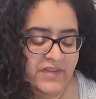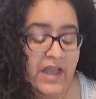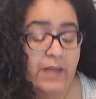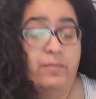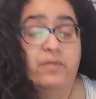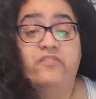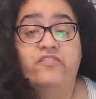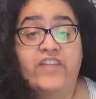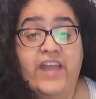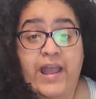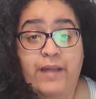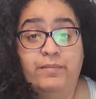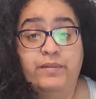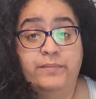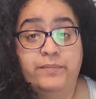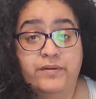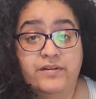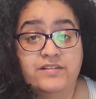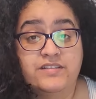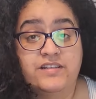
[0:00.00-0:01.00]
I'm a family
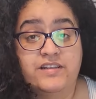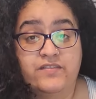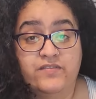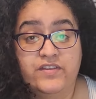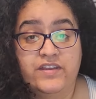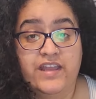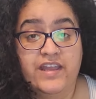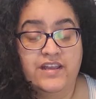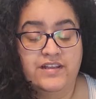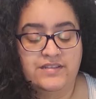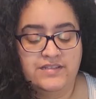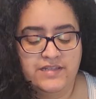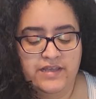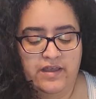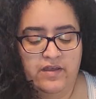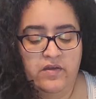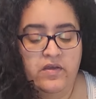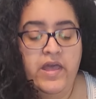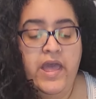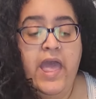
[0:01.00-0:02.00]
person if you can't
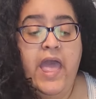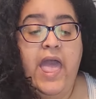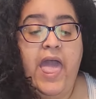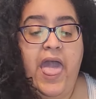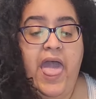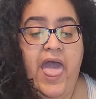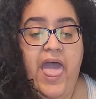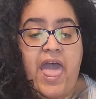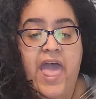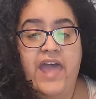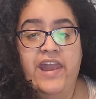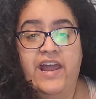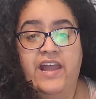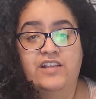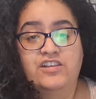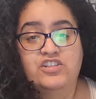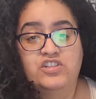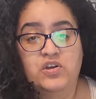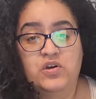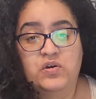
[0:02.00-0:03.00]
tell. So and I
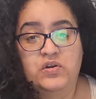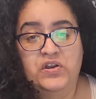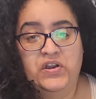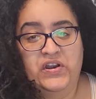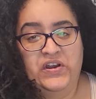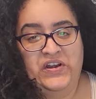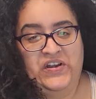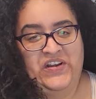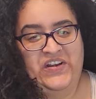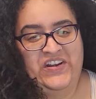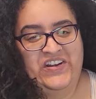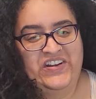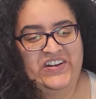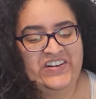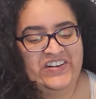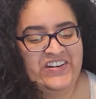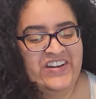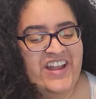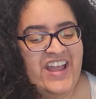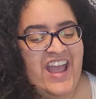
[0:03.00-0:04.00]
showed
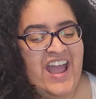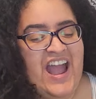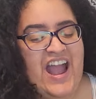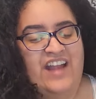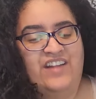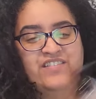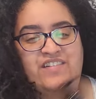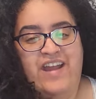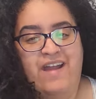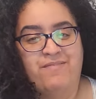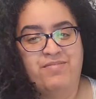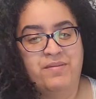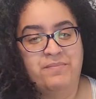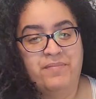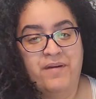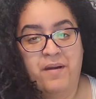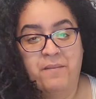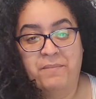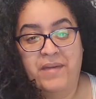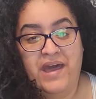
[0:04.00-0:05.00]
her, I grabbed the
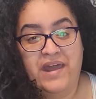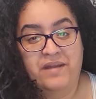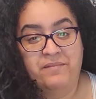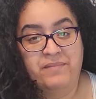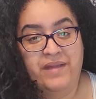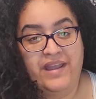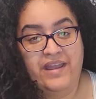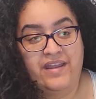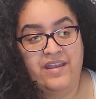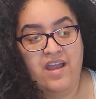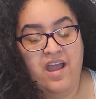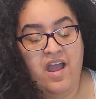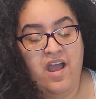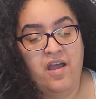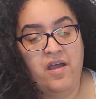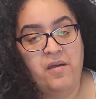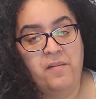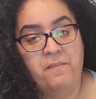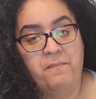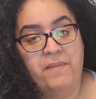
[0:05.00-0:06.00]
pump out of my
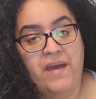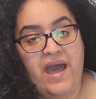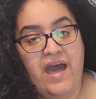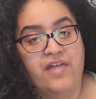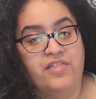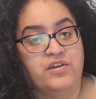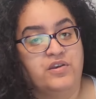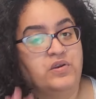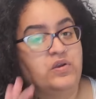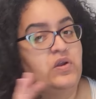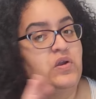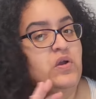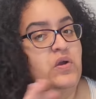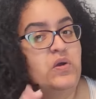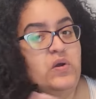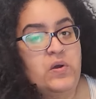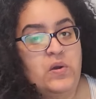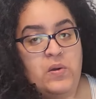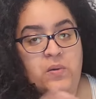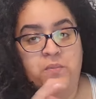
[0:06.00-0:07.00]
um,
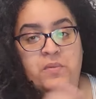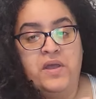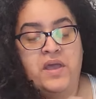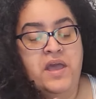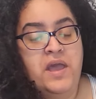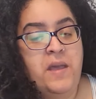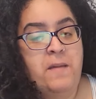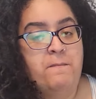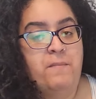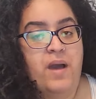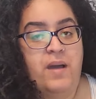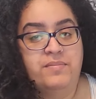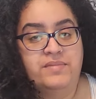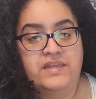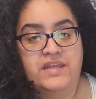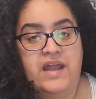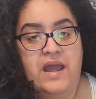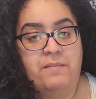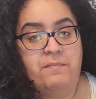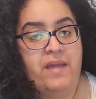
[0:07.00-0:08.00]
bathroom, pumped
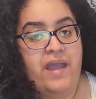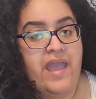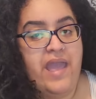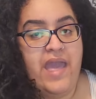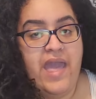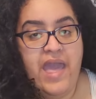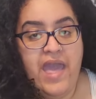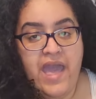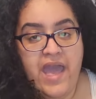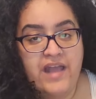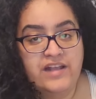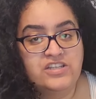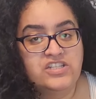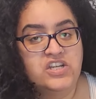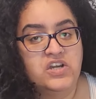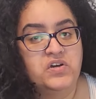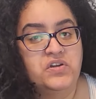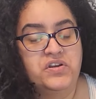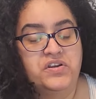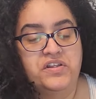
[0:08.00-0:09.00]
it on my hand,
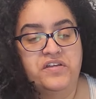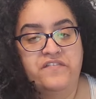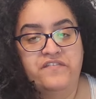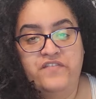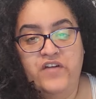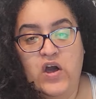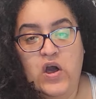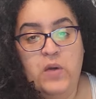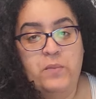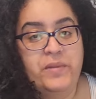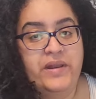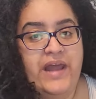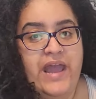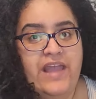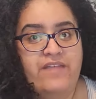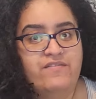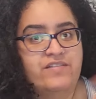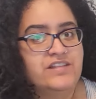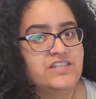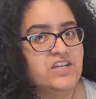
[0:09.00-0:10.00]
showed her the foam, and
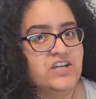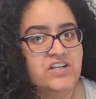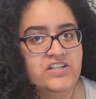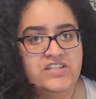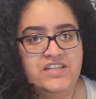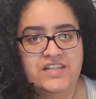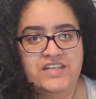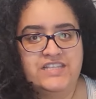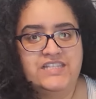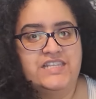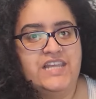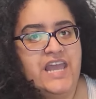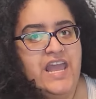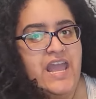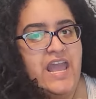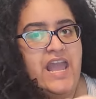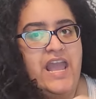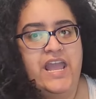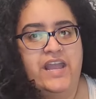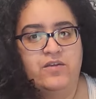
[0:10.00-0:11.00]
I even took her to the
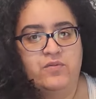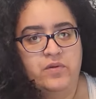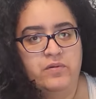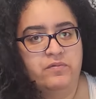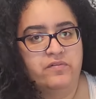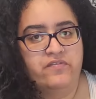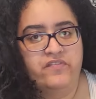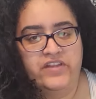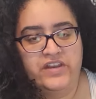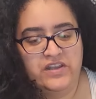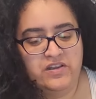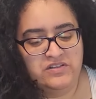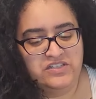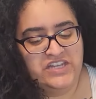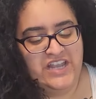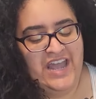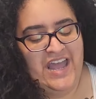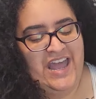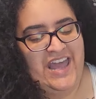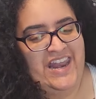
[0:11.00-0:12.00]
sink. We were video
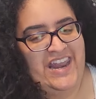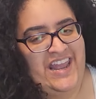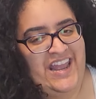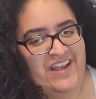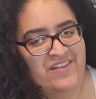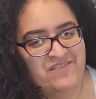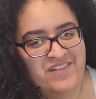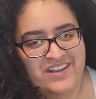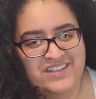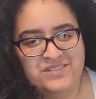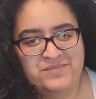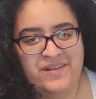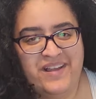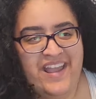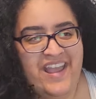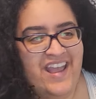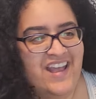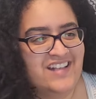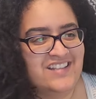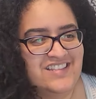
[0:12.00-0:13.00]
chatting, washed my
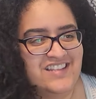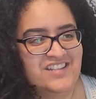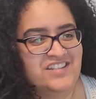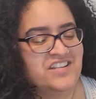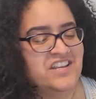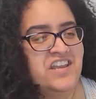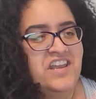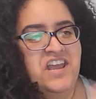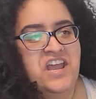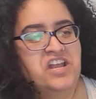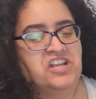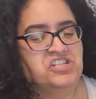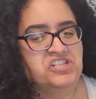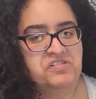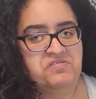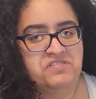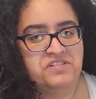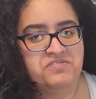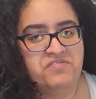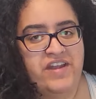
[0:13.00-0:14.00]
hands, and
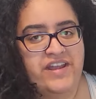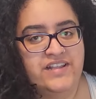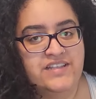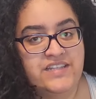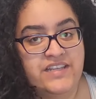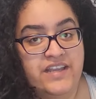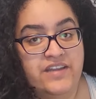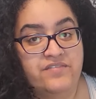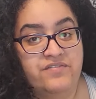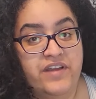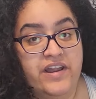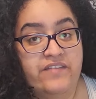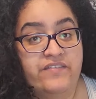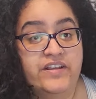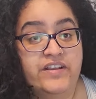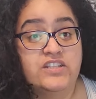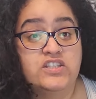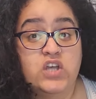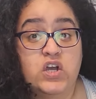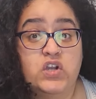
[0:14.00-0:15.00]
she was ranting and
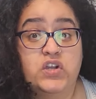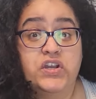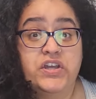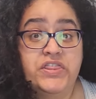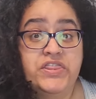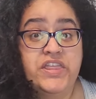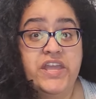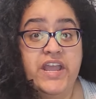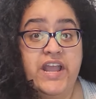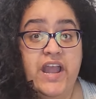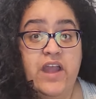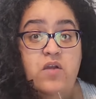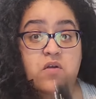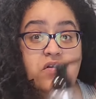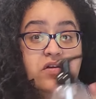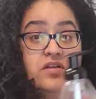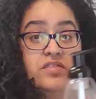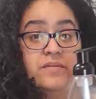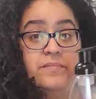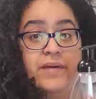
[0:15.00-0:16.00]
raving. So good thing I
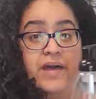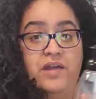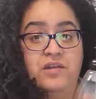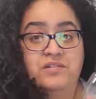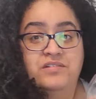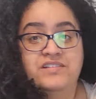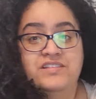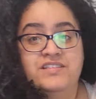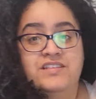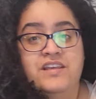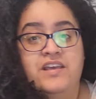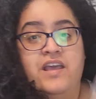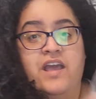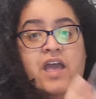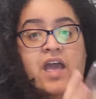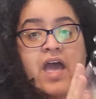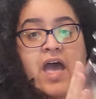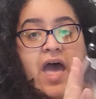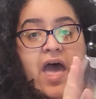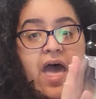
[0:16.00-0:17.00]
ordered the bottles,
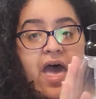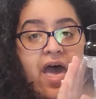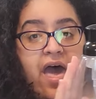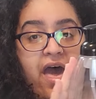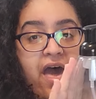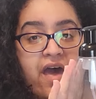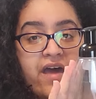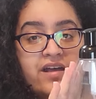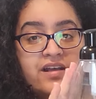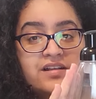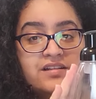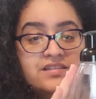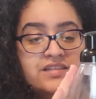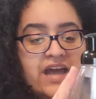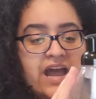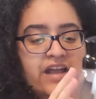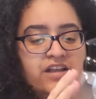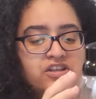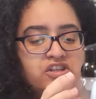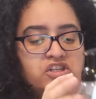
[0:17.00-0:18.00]
and
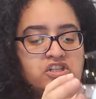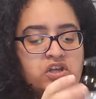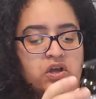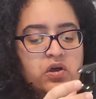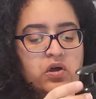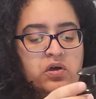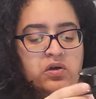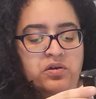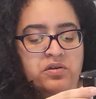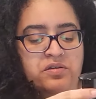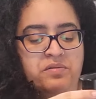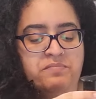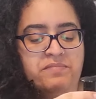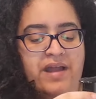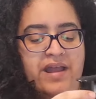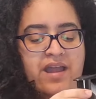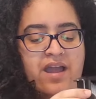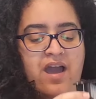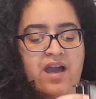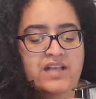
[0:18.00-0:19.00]
I showed
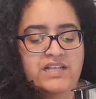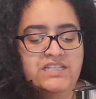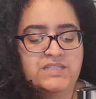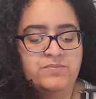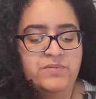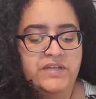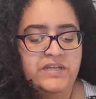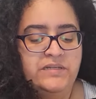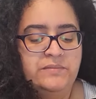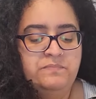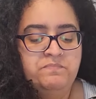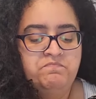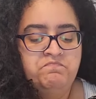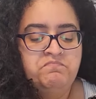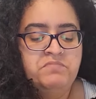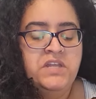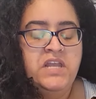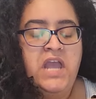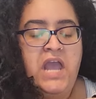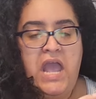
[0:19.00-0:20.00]
my husband,
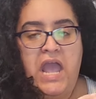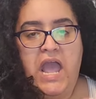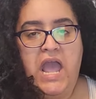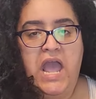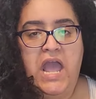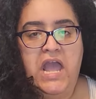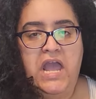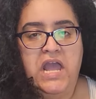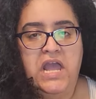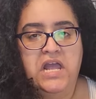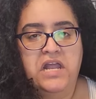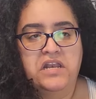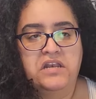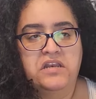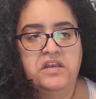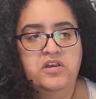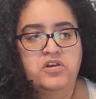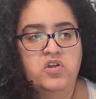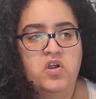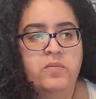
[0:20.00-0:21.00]

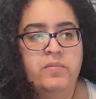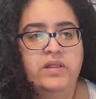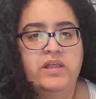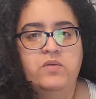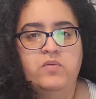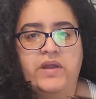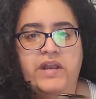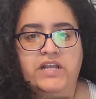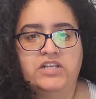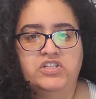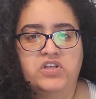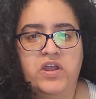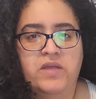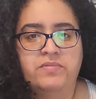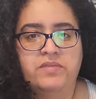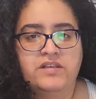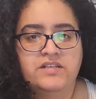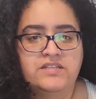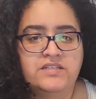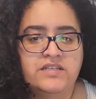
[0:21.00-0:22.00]
and normally when I show
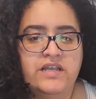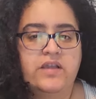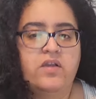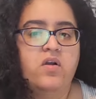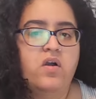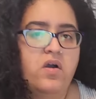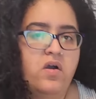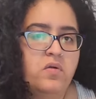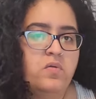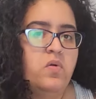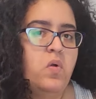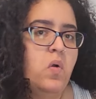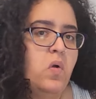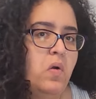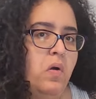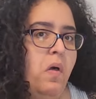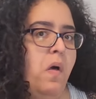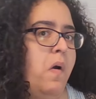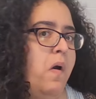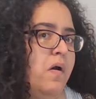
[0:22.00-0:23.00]
him things, he's like, oh, cool,
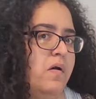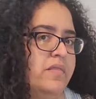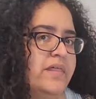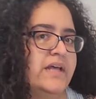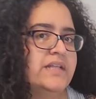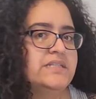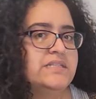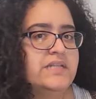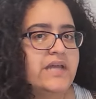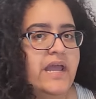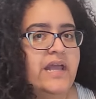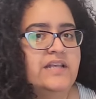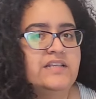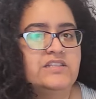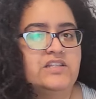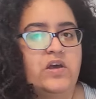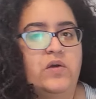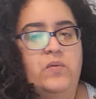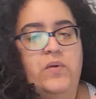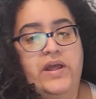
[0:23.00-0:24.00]
oh, that's nice.
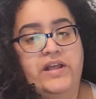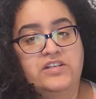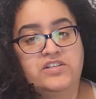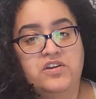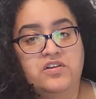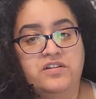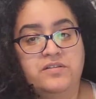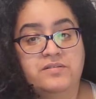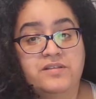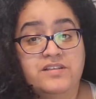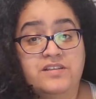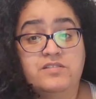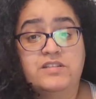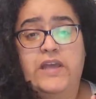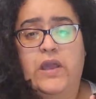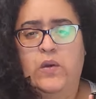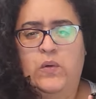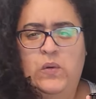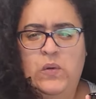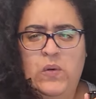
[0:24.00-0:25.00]
No, when I showed him this, he's
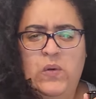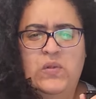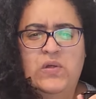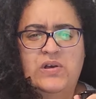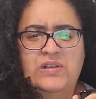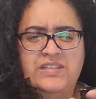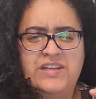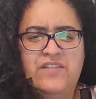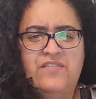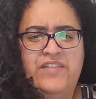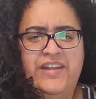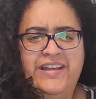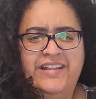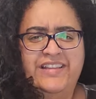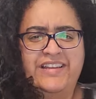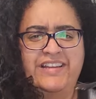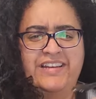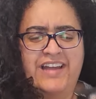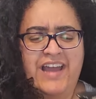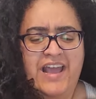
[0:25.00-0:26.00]
like, ooh, those are
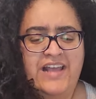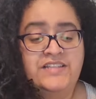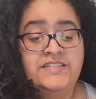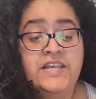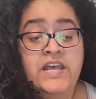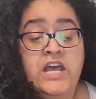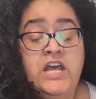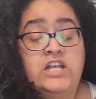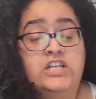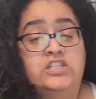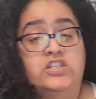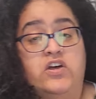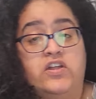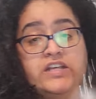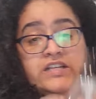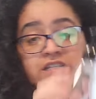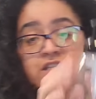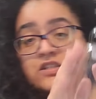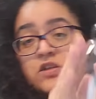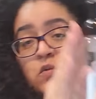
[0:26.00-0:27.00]
really nice. So
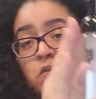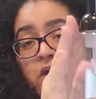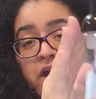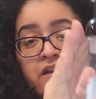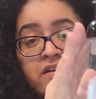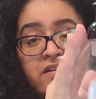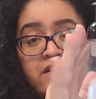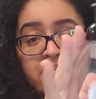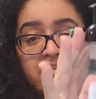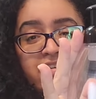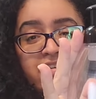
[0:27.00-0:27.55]
this is a win.